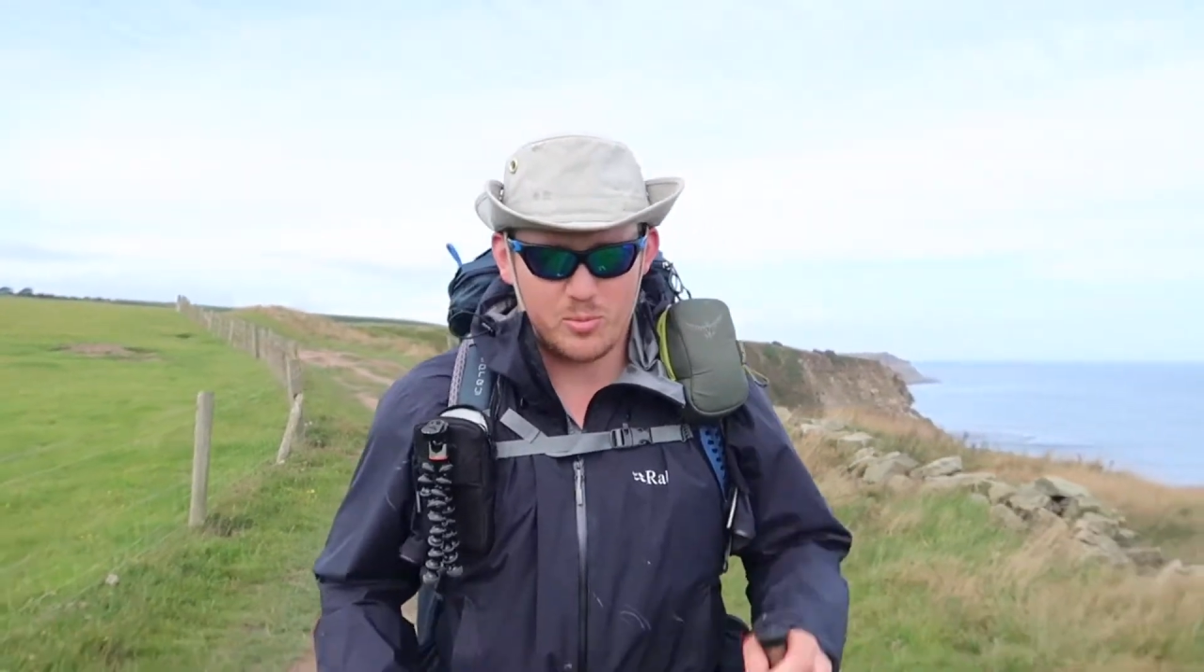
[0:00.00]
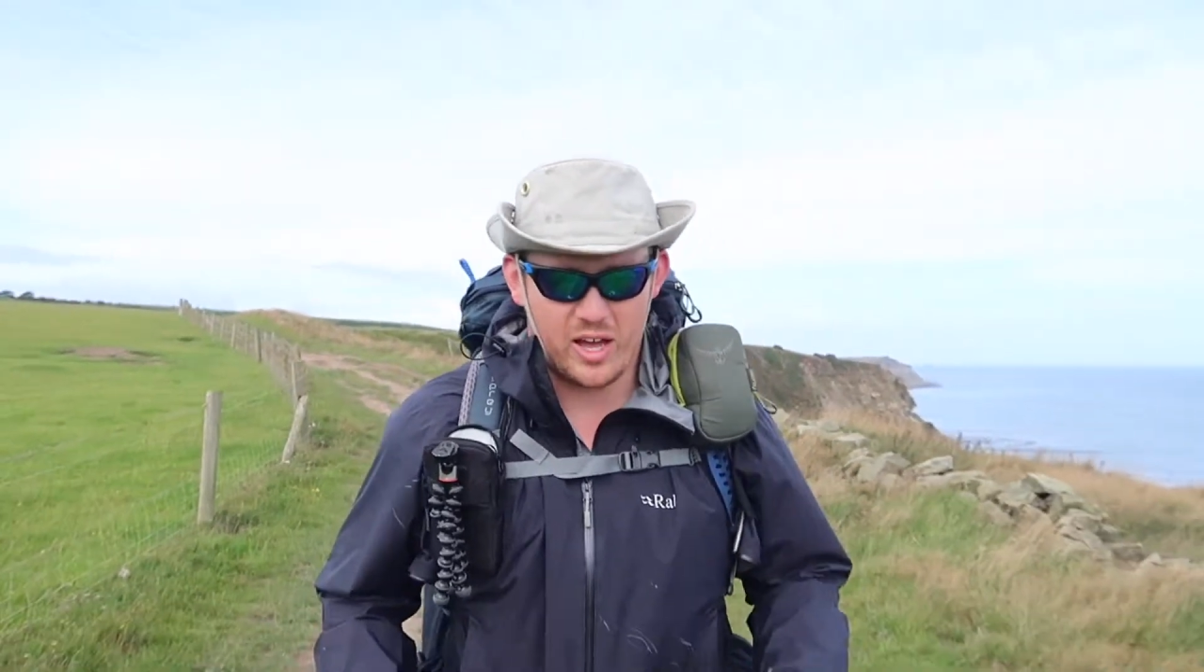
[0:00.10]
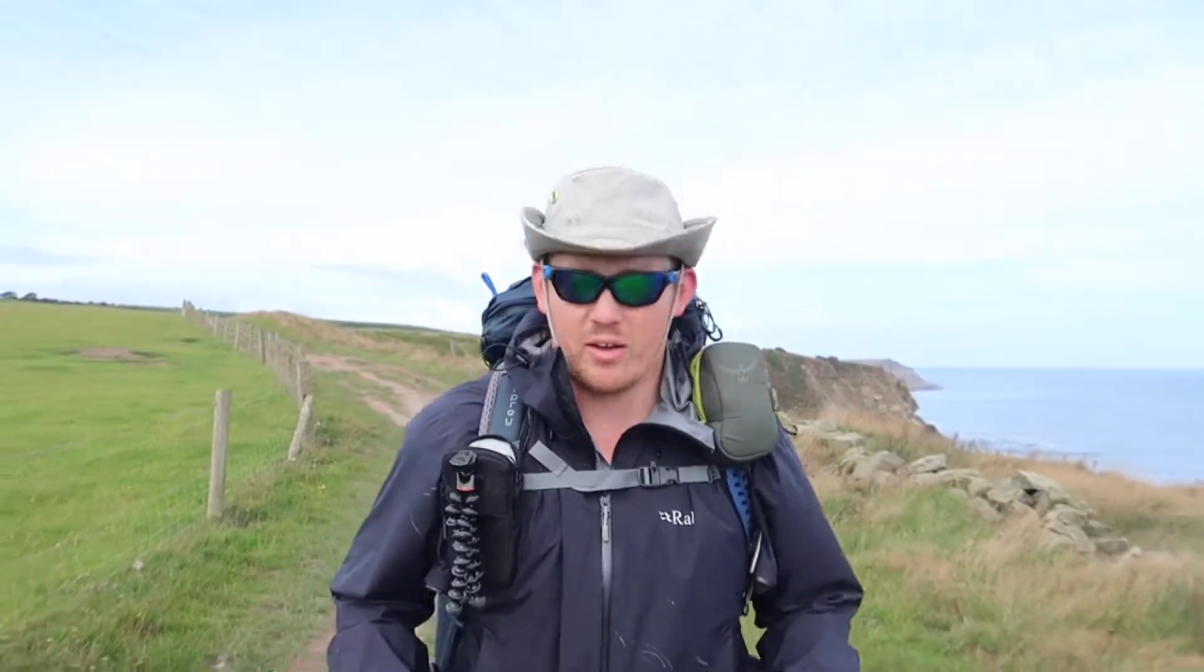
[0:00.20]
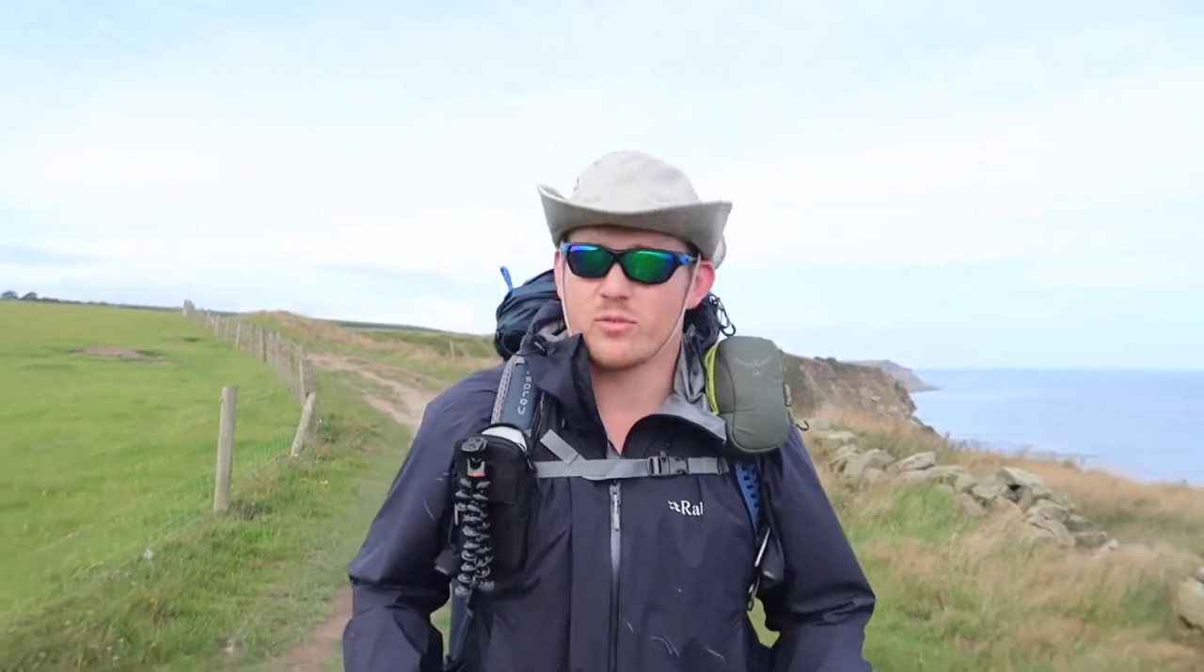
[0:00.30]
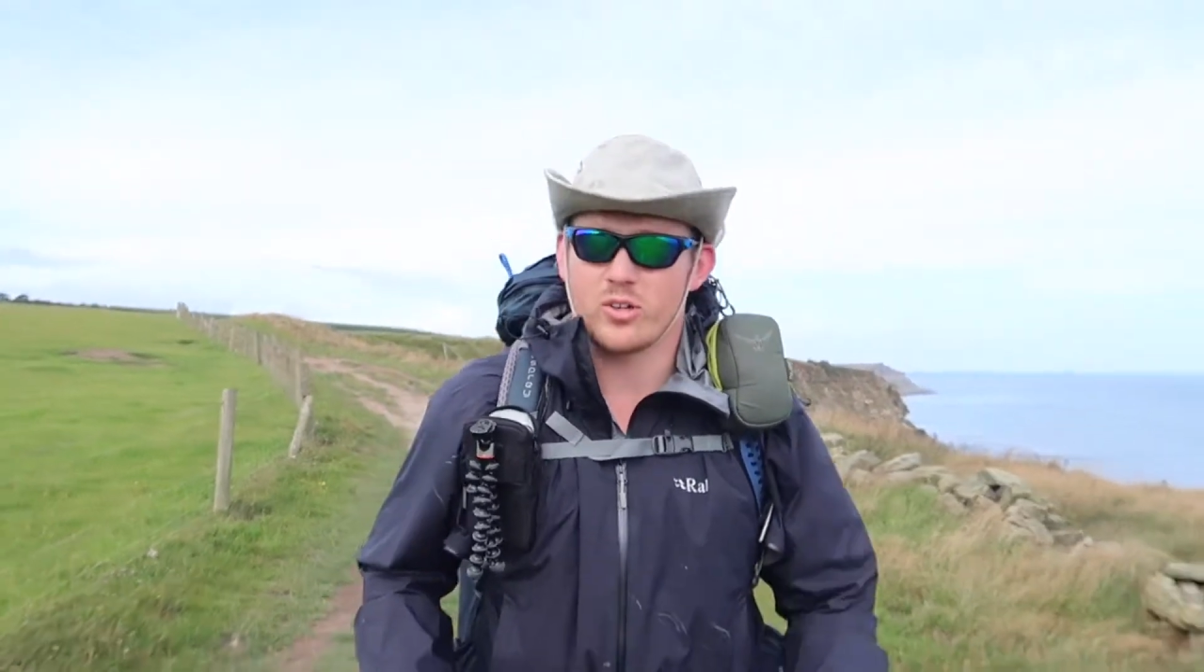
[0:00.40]

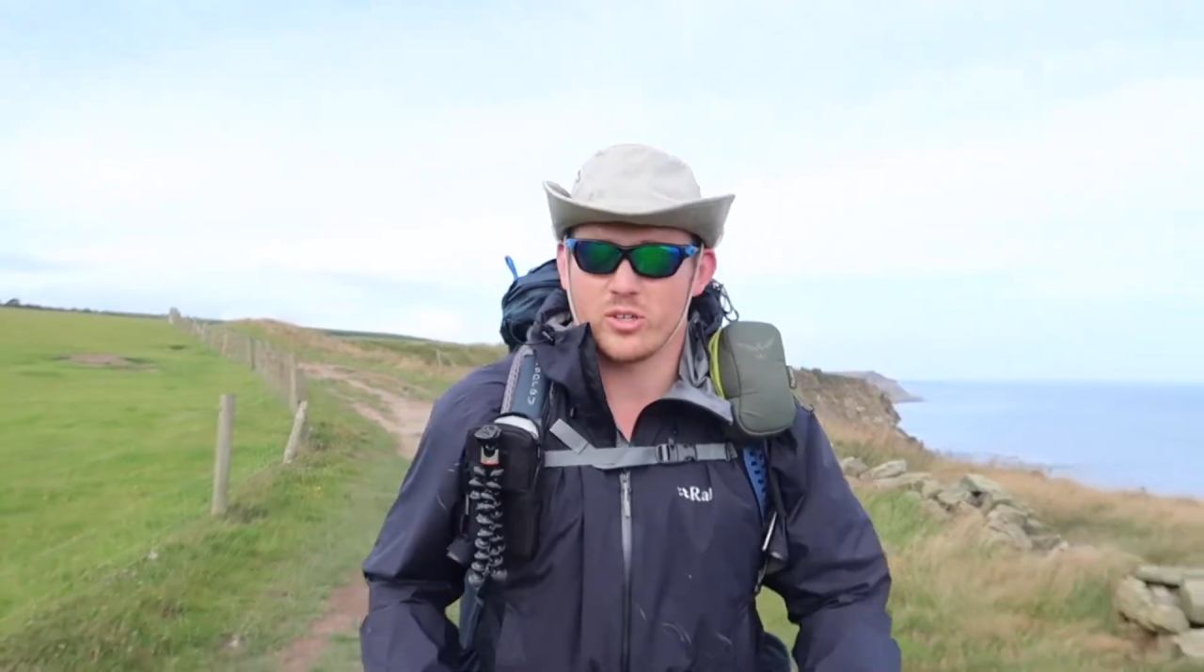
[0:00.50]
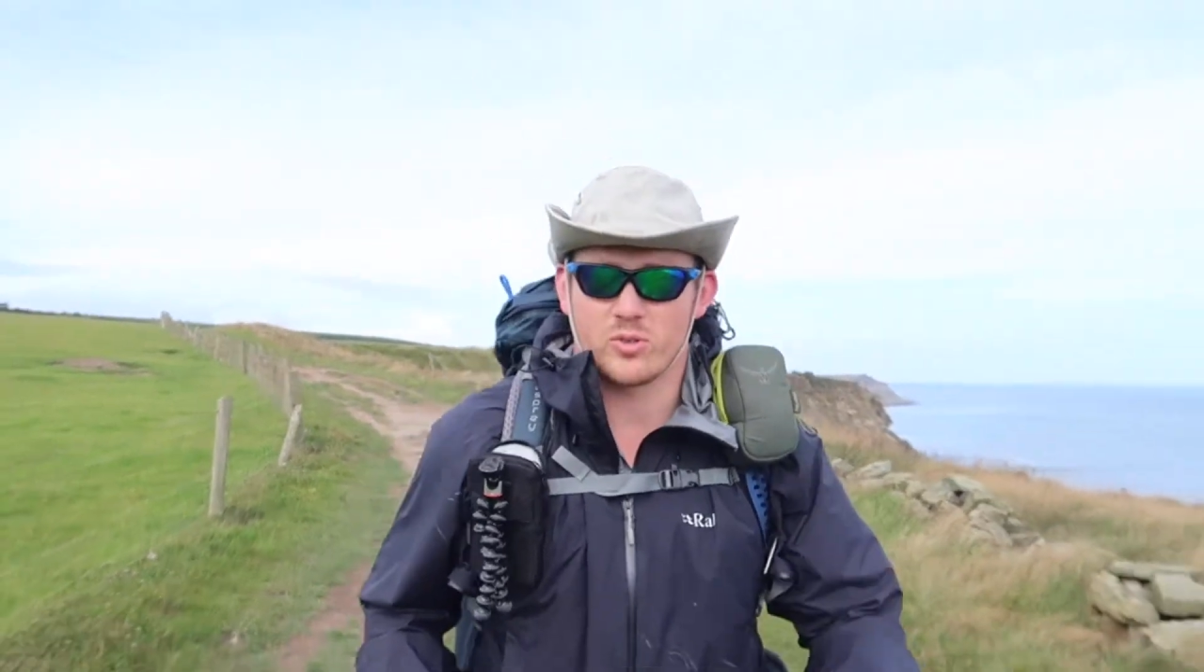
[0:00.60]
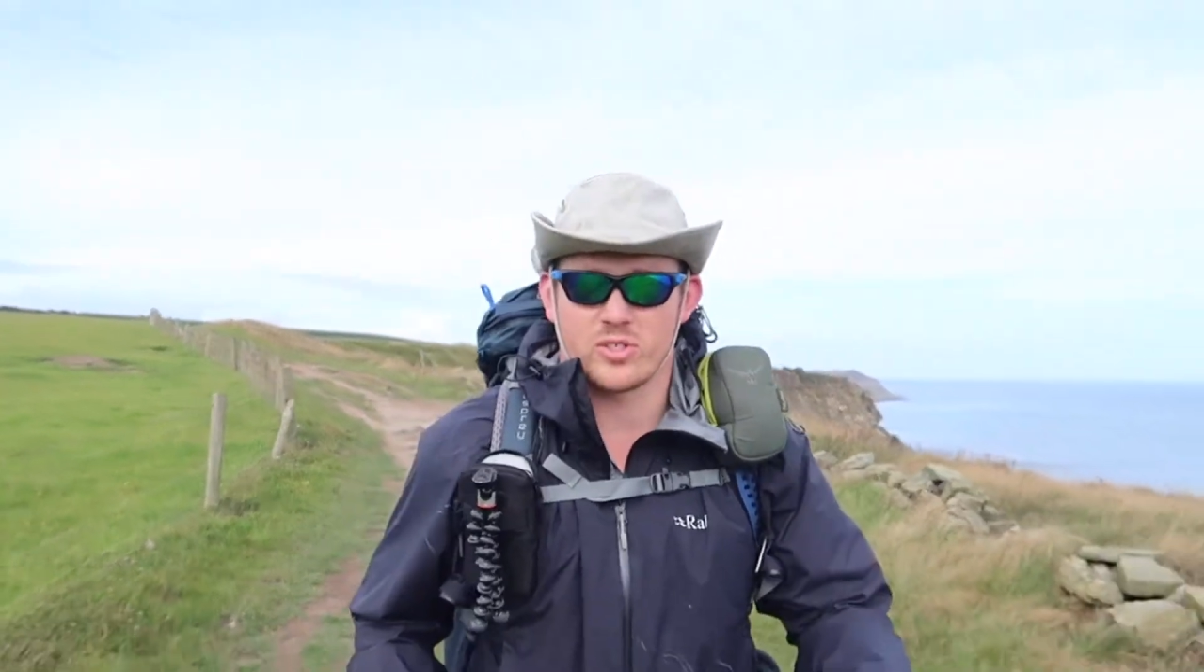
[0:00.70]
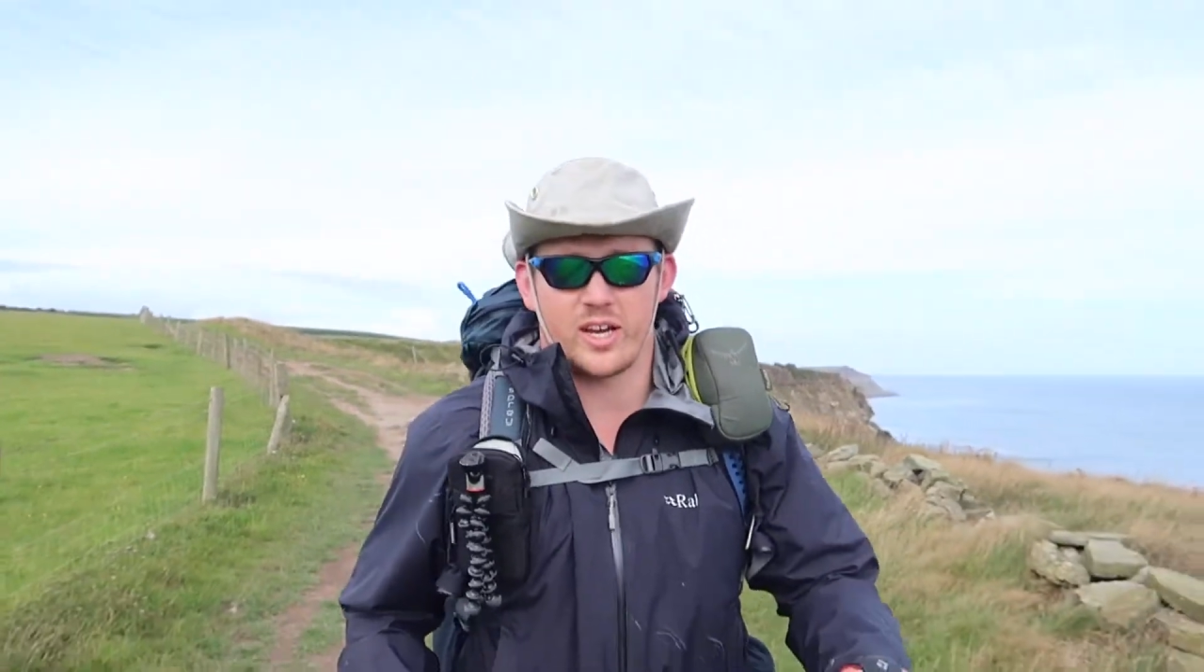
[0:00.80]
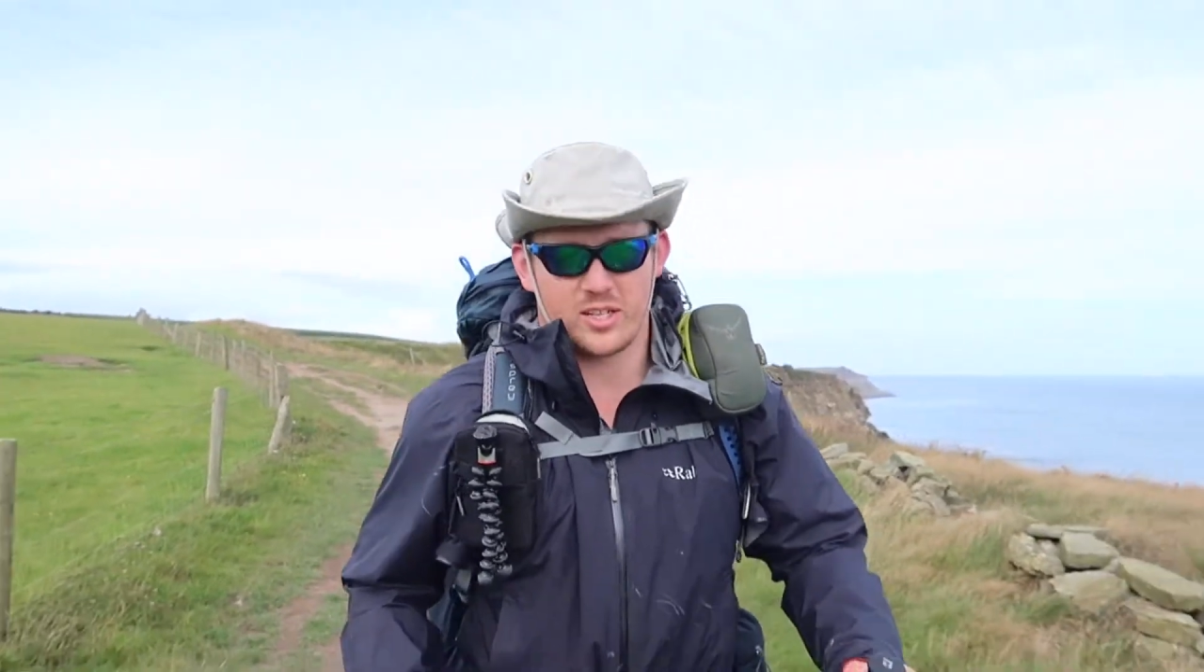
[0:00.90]
have tried to
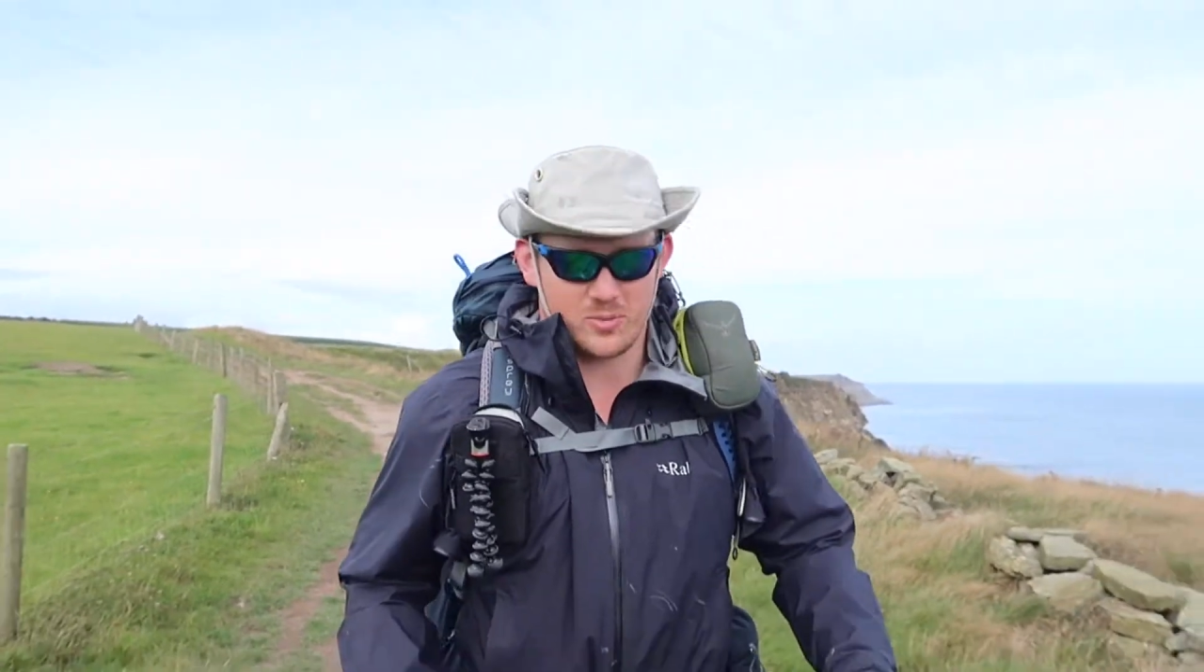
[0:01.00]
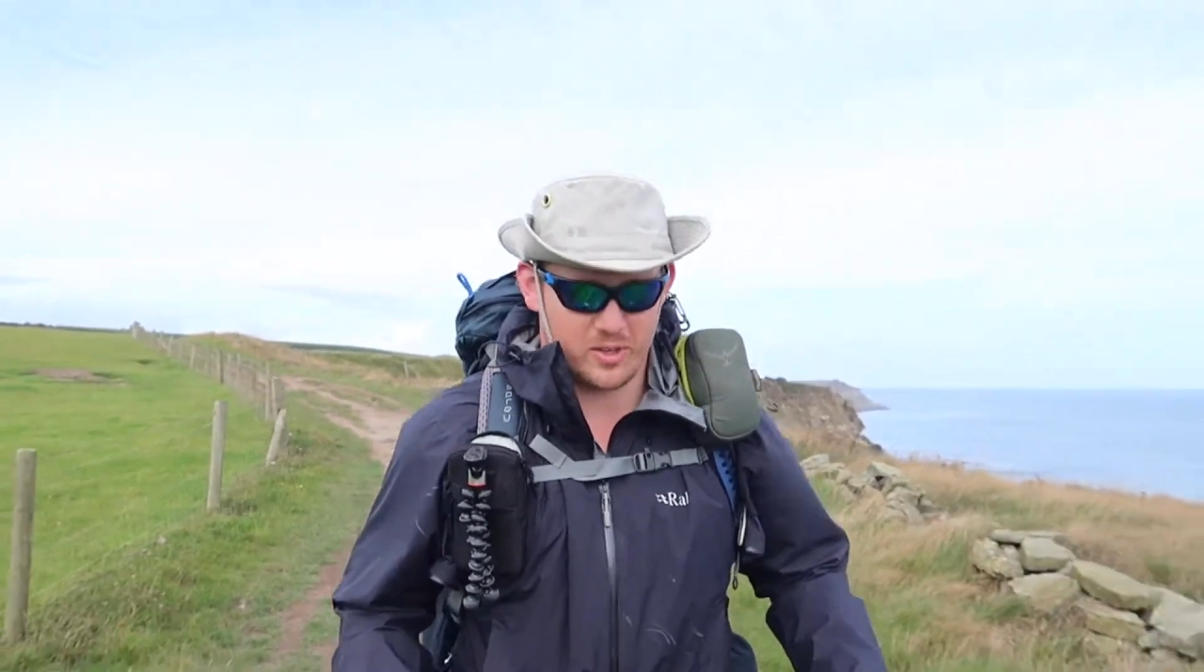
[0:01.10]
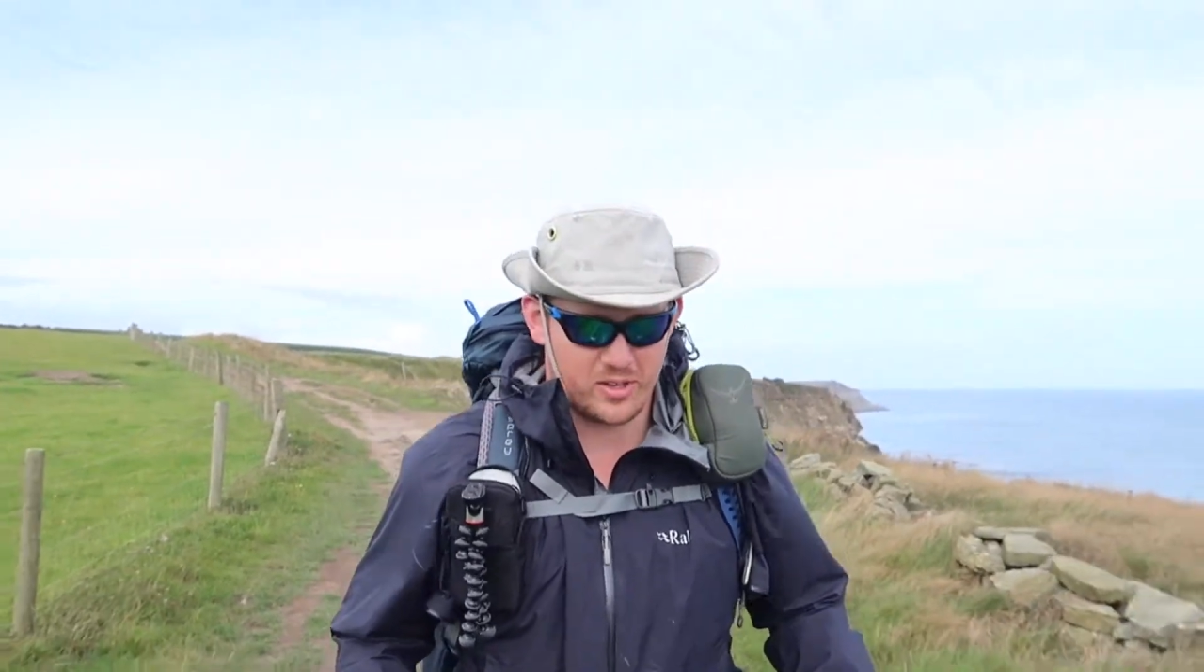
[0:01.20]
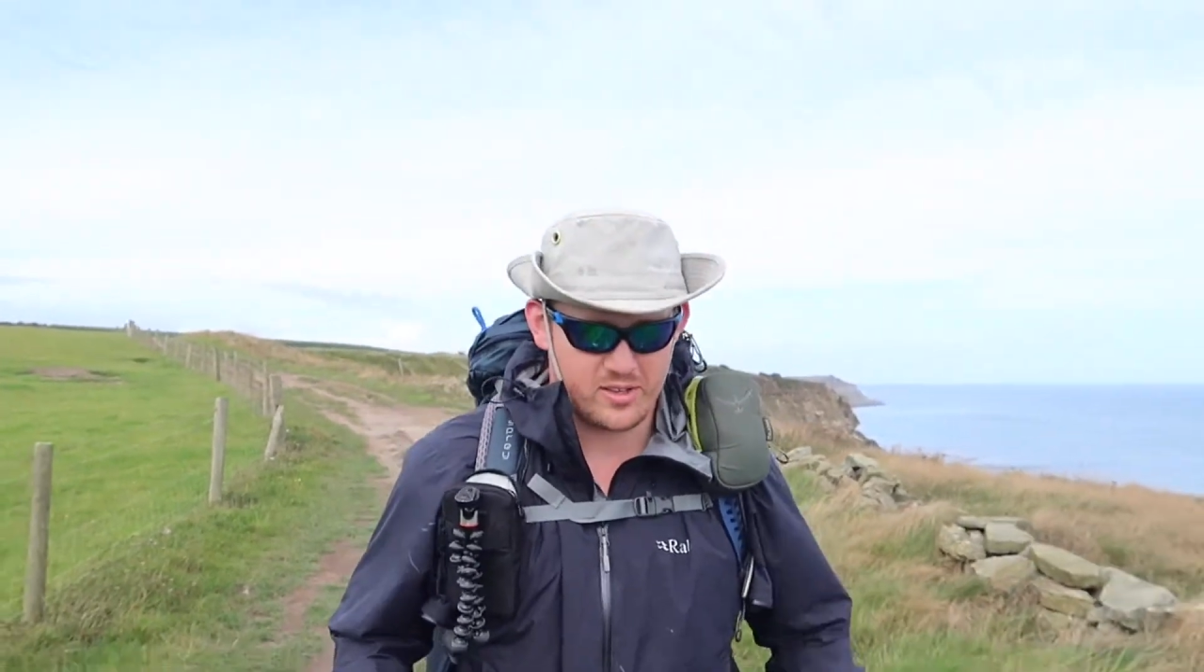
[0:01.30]
attack me.